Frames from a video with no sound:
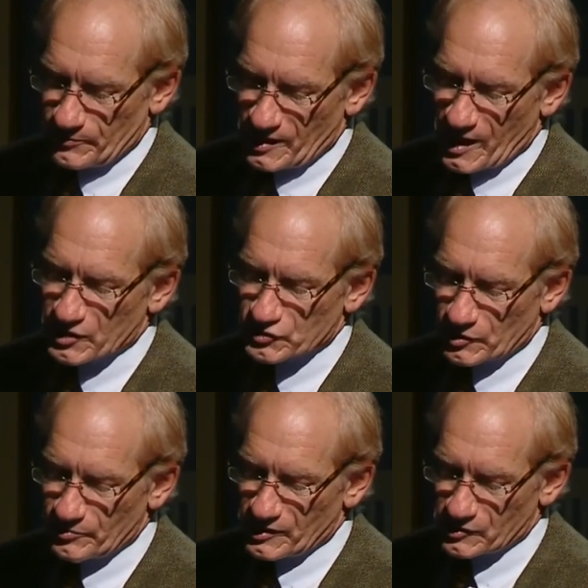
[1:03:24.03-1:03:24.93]
it may
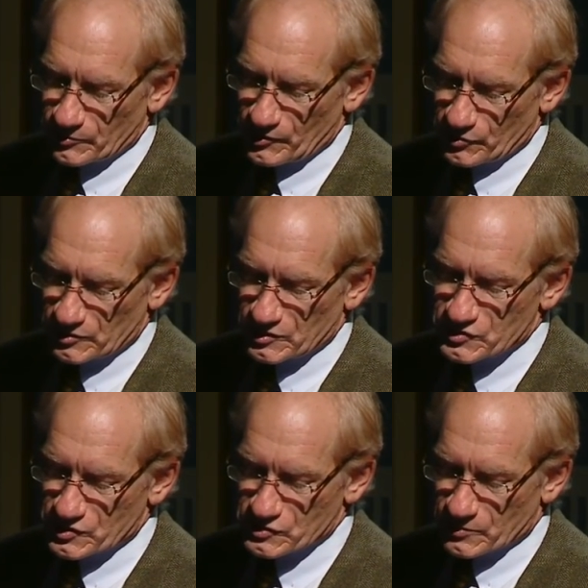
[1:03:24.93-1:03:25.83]
actually be an immunity
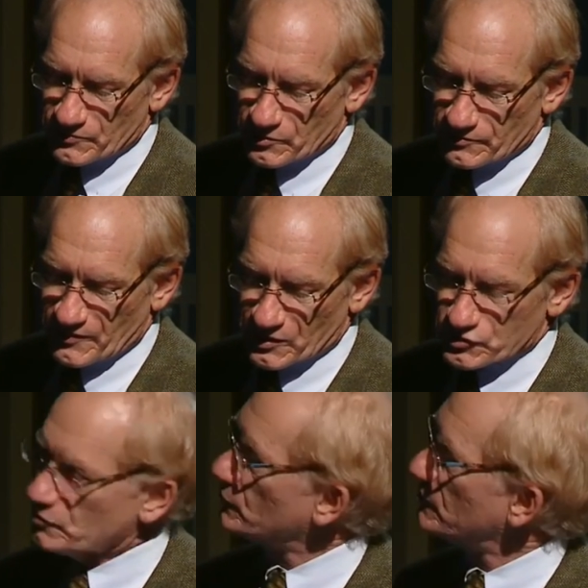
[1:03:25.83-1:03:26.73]
system for
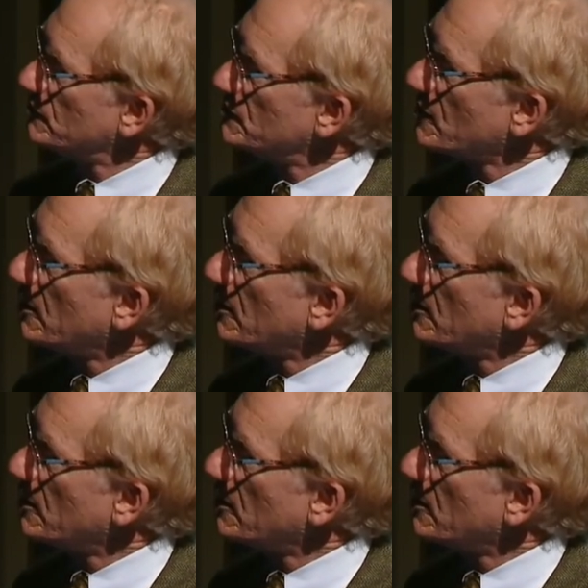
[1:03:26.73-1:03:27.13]
infection with these,